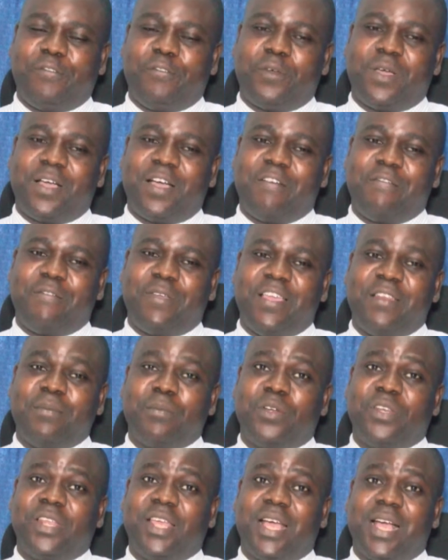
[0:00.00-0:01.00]
you have
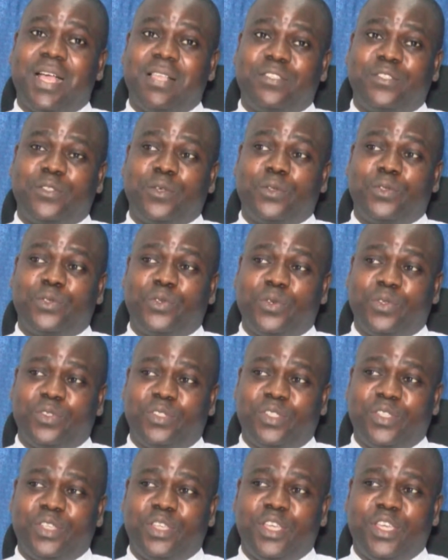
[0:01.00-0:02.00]
anybody has sore throat,
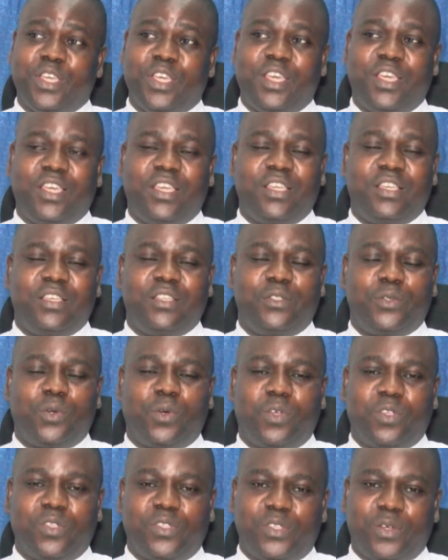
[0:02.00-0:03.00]
you should
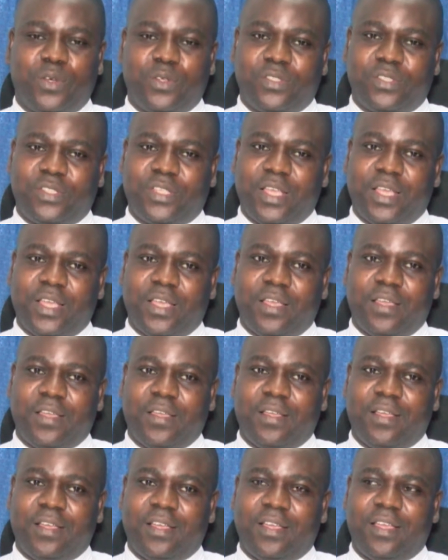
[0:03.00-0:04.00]
consult a
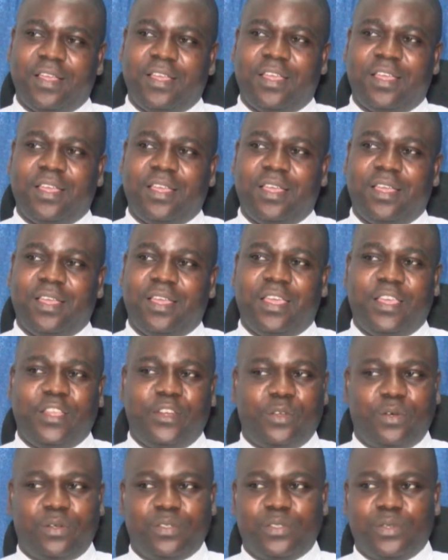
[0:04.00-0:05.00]

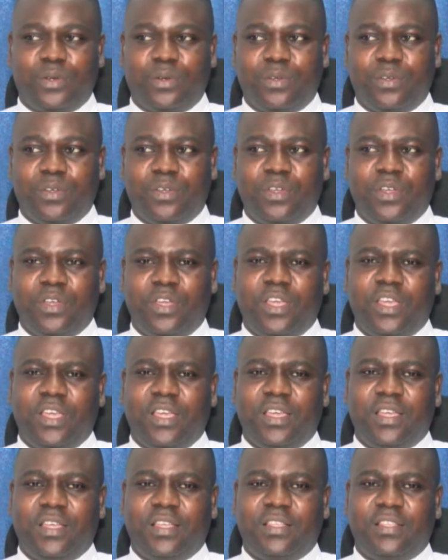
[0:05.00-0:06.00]
doctor.
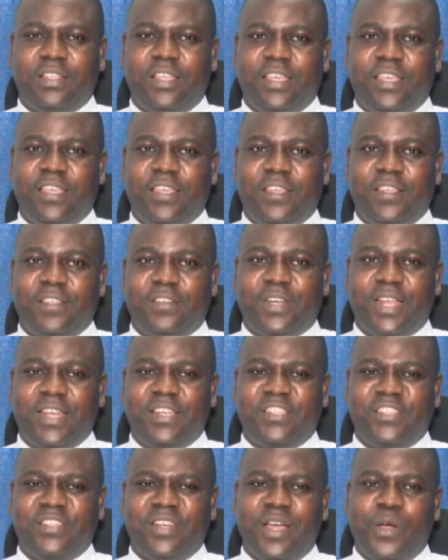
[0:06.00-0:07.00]
The
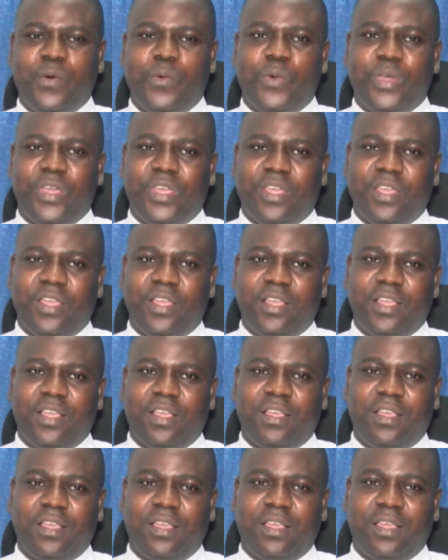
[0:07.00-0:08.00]
traditional way,
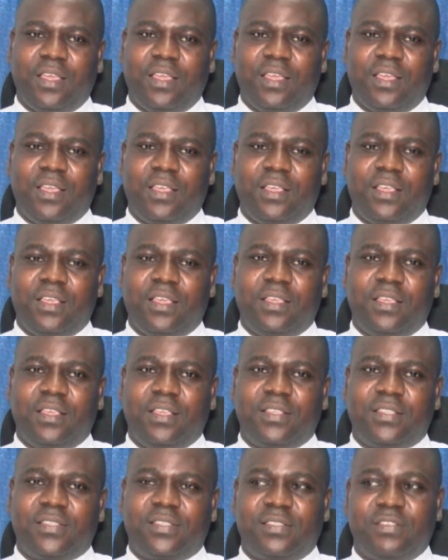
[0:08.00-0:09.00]

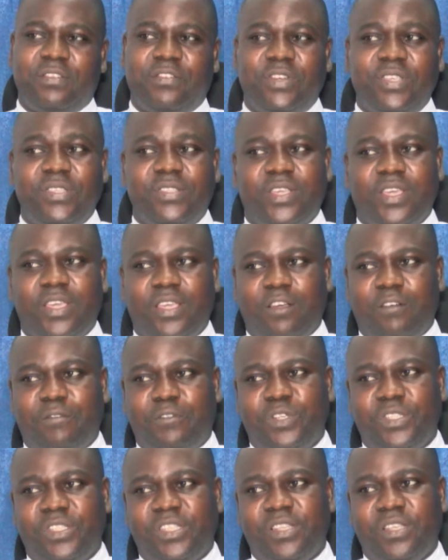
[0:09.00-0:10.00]
it's risky, of
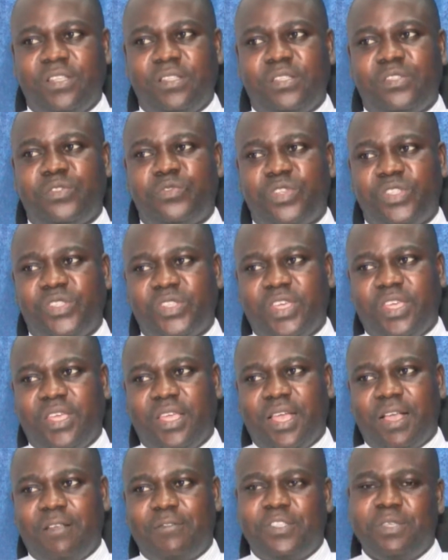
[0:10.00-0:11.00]
treating it is risky.
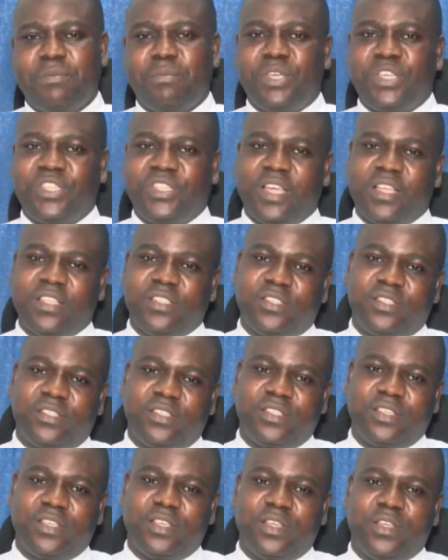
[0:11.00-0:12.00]
I've seen patients
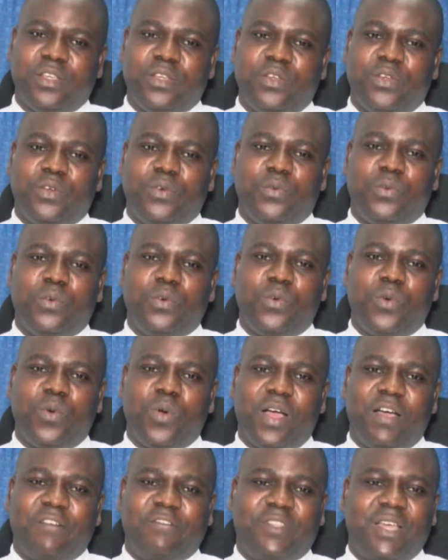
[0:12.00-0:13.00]
who,
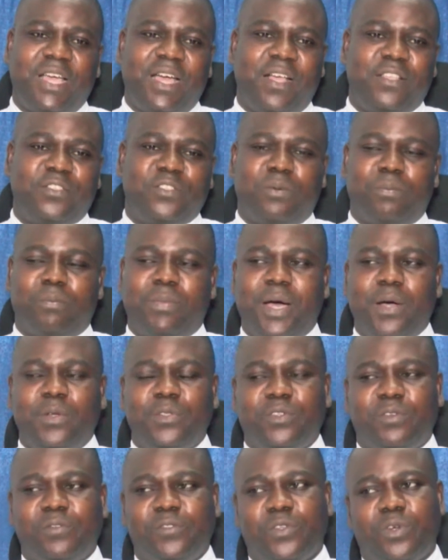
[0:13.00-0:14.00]
after some
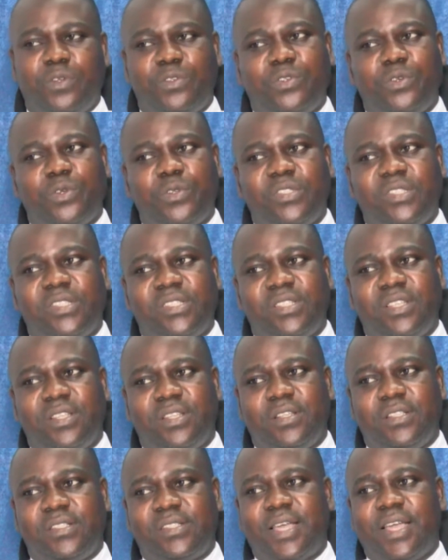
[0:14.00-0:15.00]
bouts of sore throat,
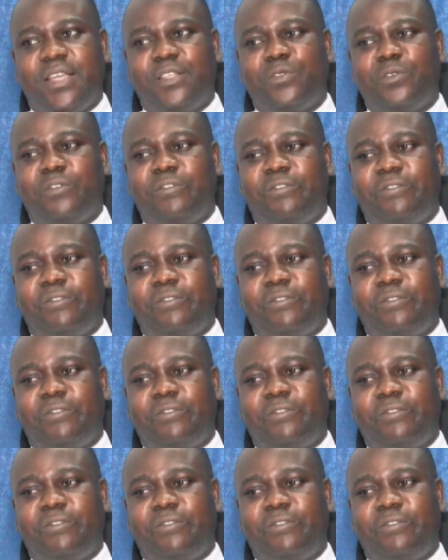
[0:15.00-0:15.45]
decide to